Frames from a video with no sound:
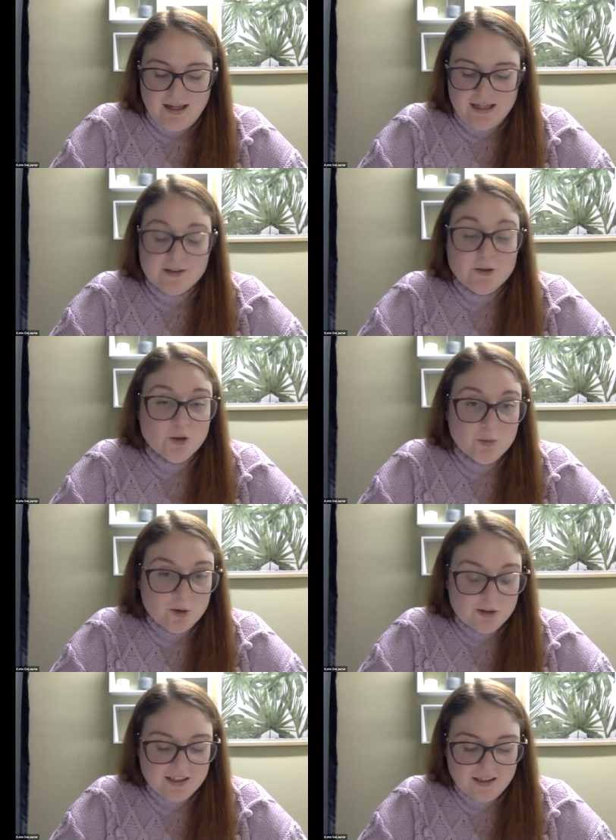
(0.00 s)
In a
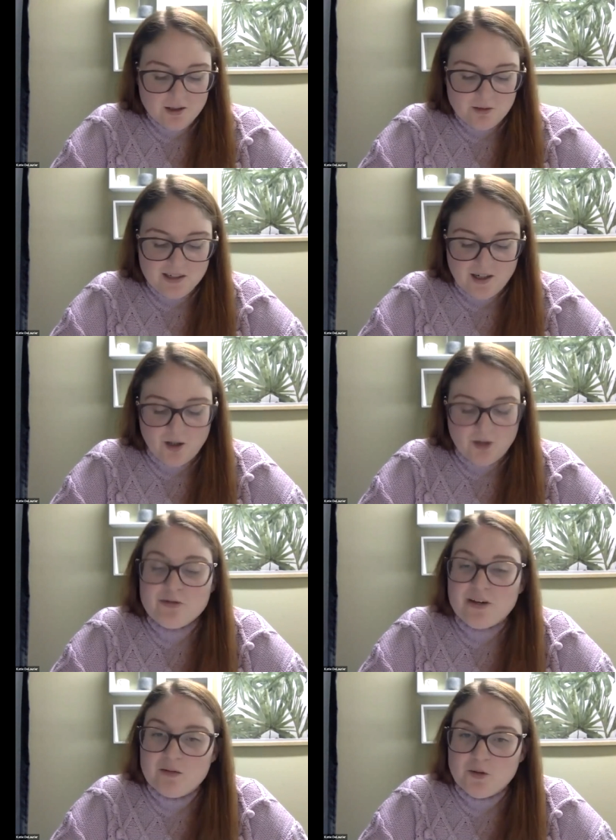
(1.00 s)
normal year, we hold
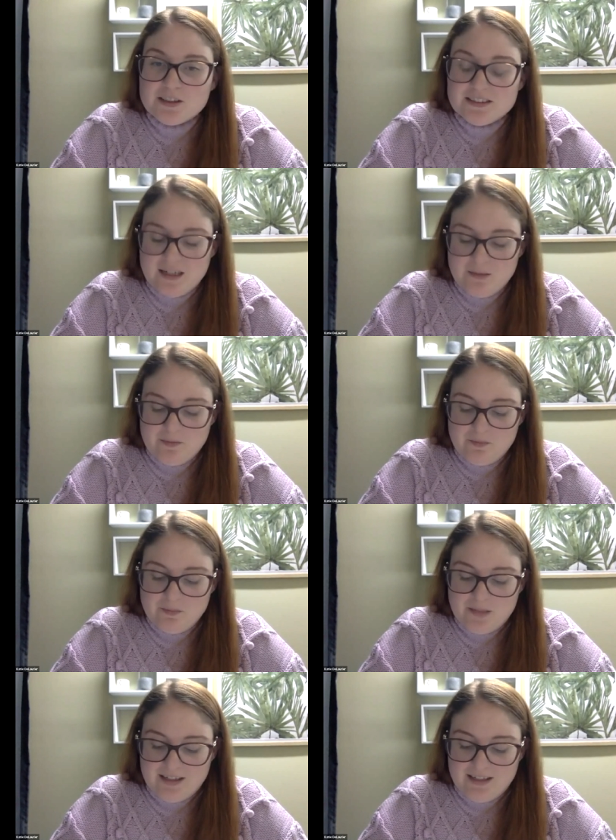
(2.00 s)
3 to 4 state
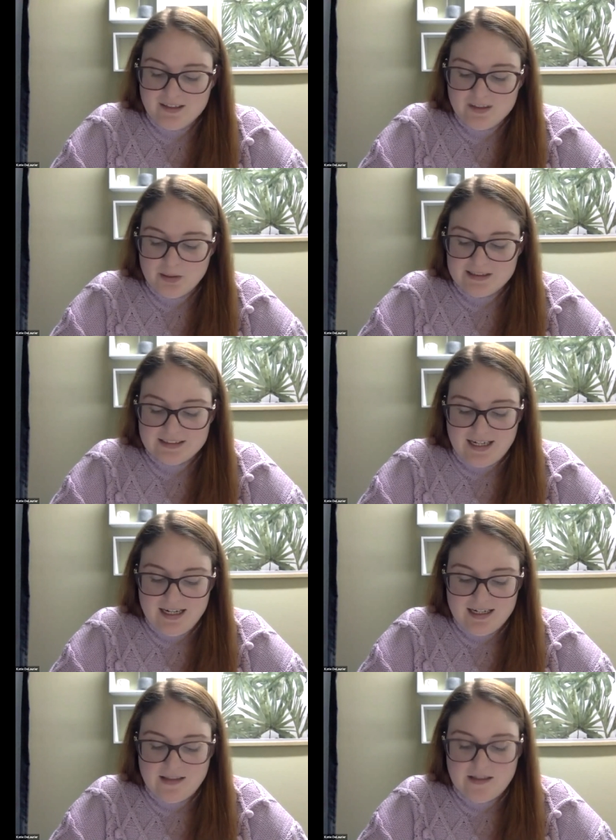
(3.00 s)
meetings per
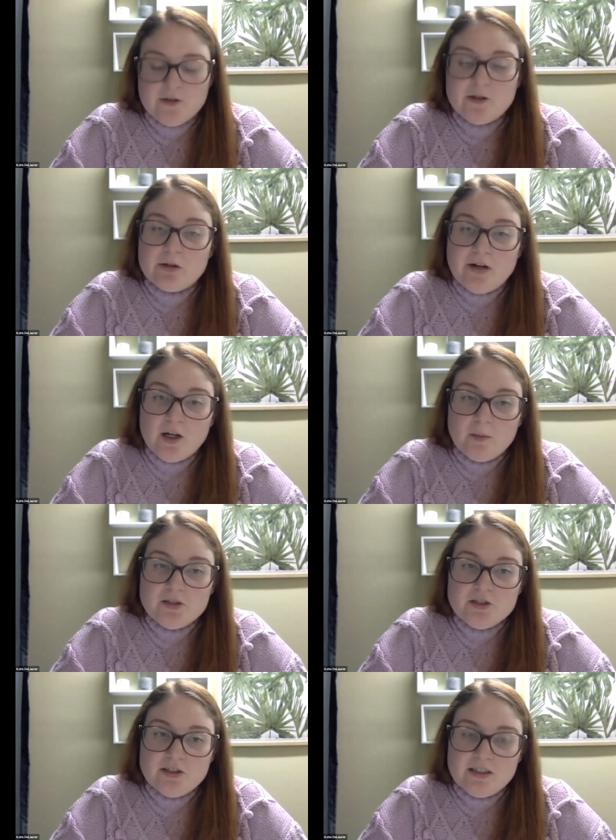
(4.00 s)
state, and these are a great
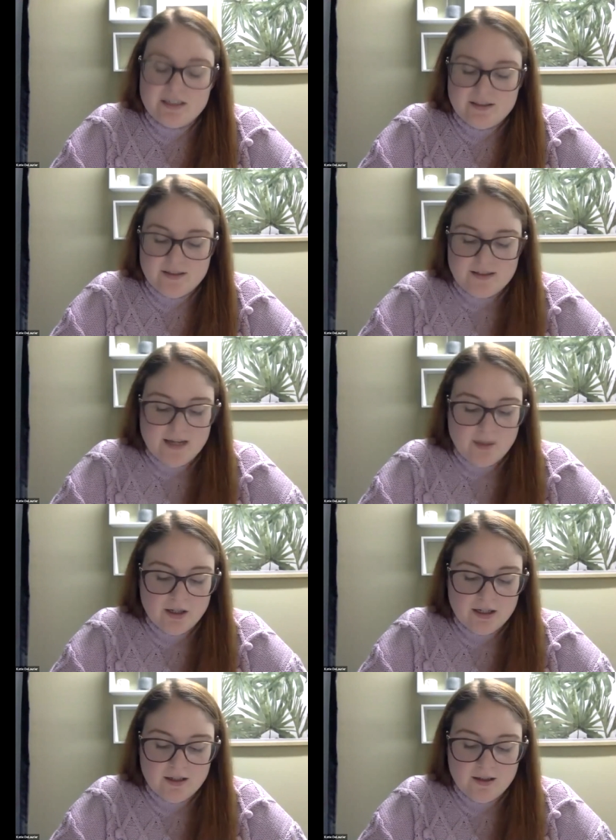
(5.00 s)
opportunity to
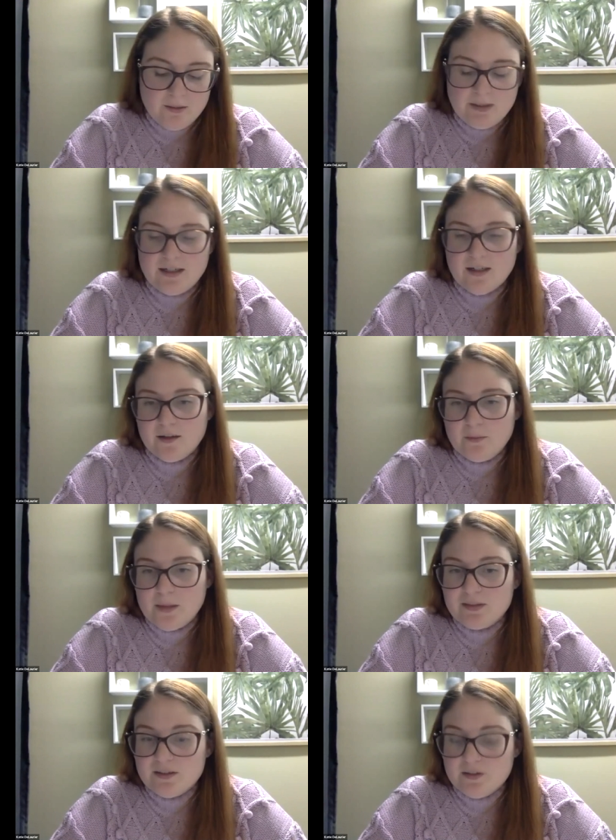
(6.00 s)
network, meet other
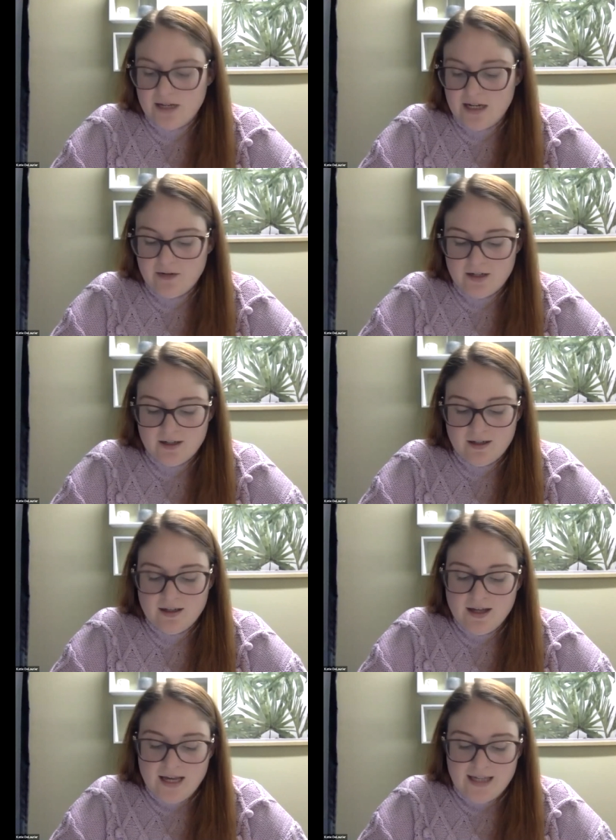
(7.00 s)
members in your area,
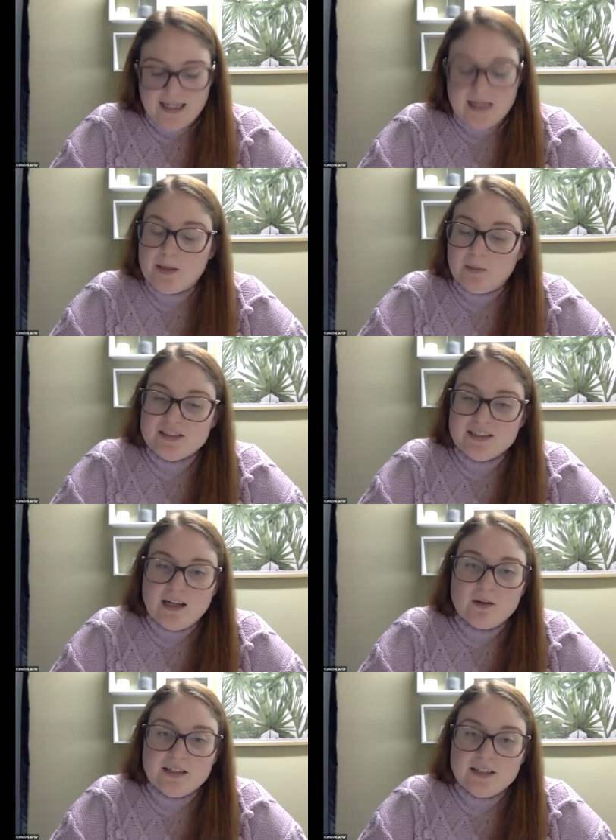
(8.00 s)
and keep up to
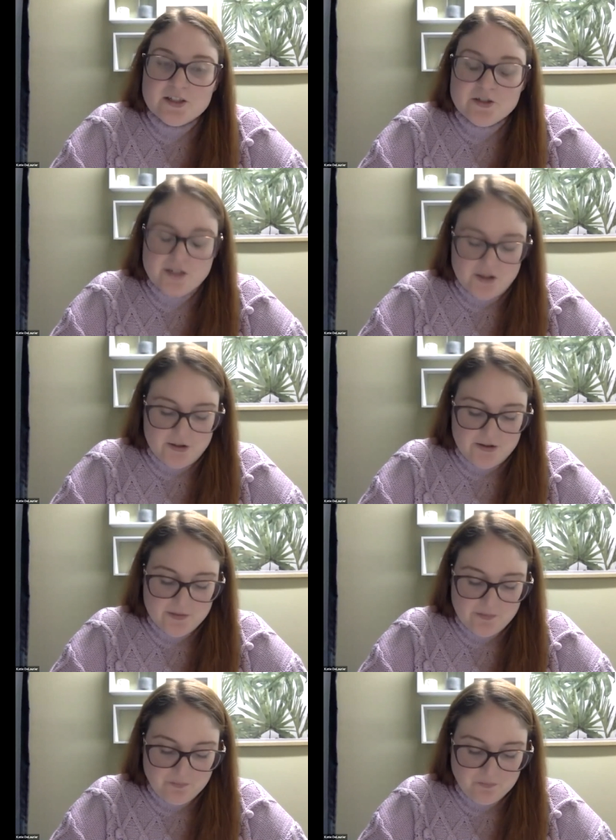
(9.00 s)
date on industry news.